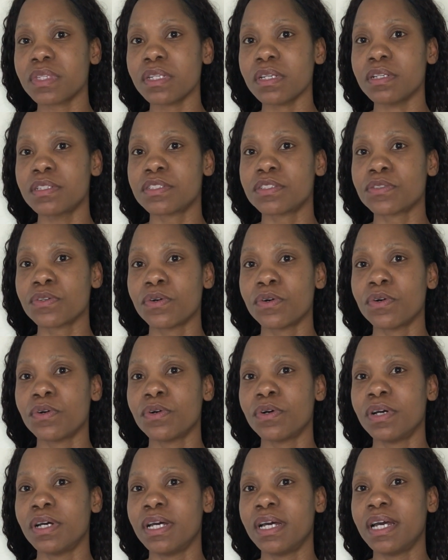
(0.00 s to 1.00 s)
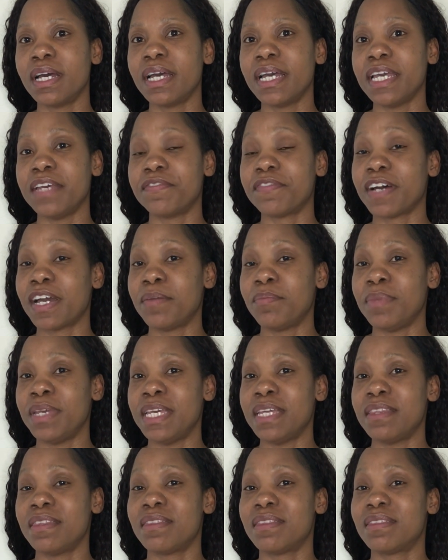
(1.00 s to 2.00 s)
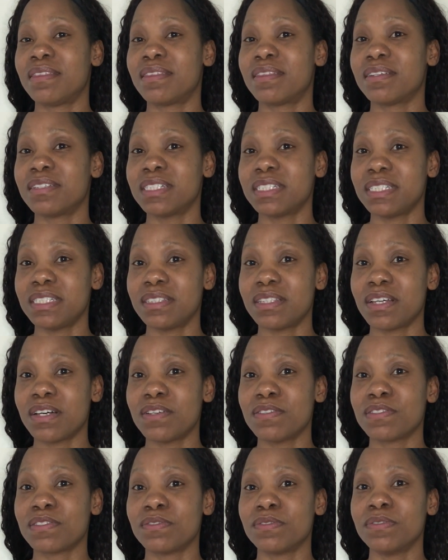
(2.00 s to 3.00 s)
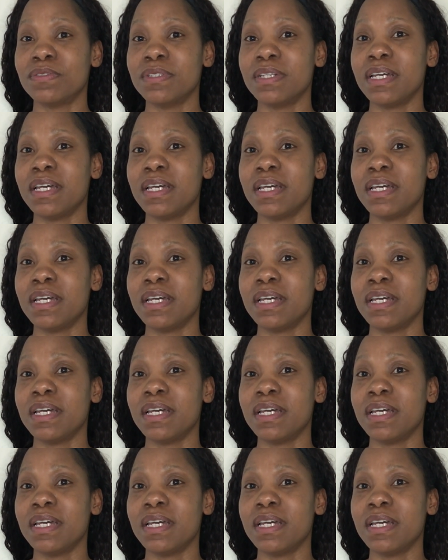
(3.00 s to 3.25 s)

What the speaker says: So if I made 30,000,